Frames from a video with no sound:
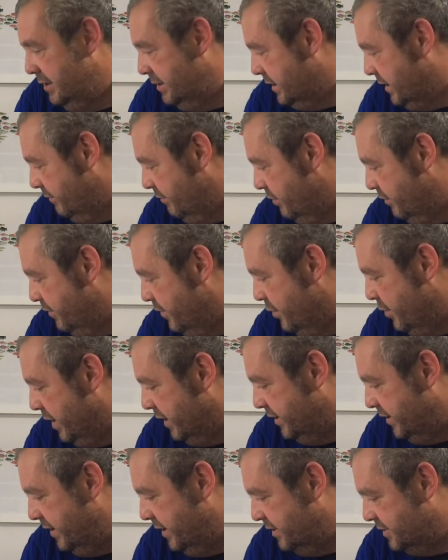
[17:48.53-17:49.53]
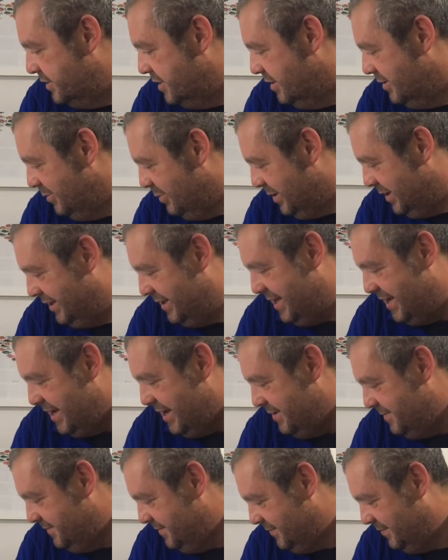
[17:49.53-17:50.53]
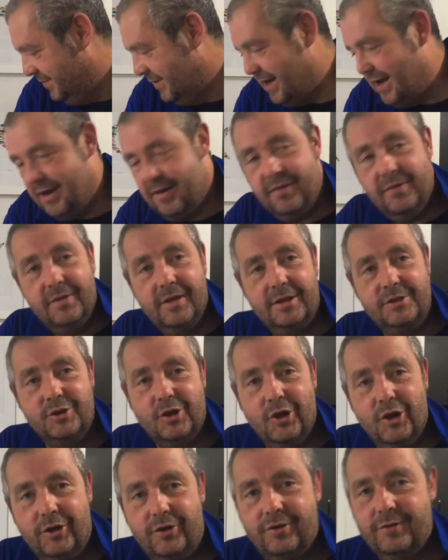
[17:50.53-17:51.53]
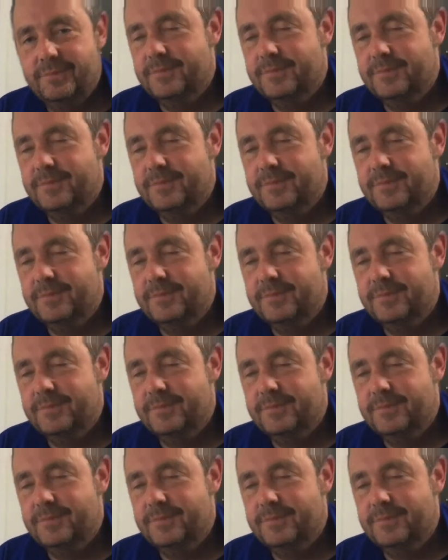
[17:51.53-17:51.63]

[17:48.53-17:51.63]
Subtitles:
give you a few ideas, but yeah, that's good.